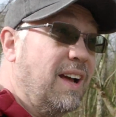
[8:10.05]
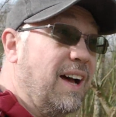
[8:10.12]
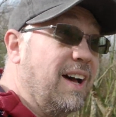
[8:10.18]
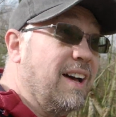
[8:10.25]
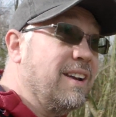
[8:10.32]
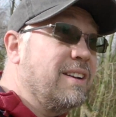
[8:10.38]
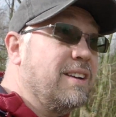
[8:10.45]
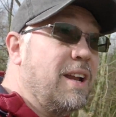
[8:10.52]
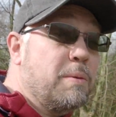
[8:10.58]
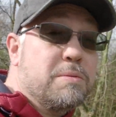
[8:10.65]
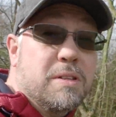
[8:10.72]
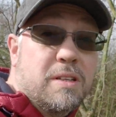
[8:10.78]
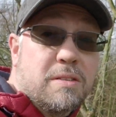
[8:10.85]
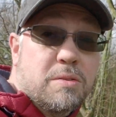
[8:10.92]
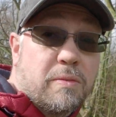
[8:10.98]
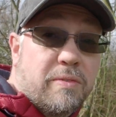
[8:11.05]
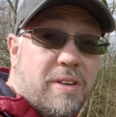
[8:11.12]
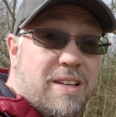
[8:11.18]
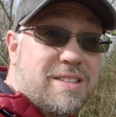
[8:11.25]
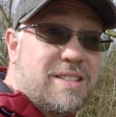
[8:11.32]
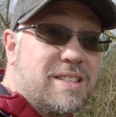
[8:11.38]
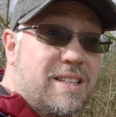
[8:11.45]
and an absolutely sort of
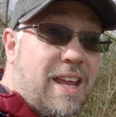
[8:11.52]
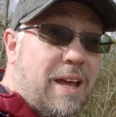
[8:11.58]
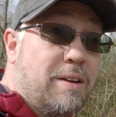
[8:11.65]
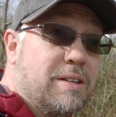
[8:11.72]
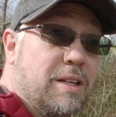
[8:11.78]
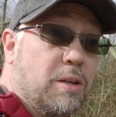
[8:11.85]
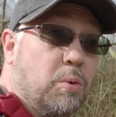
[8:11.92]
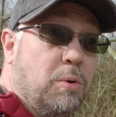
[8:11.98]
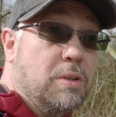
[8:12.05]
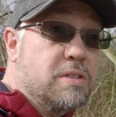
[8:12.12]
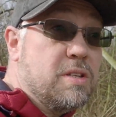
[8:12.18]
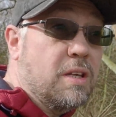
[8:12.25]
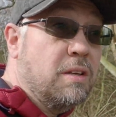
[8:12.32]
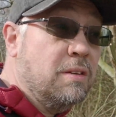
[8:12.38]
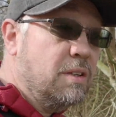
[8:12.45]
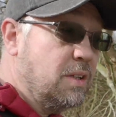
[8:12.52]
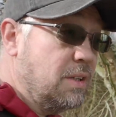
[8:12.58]
astounding quality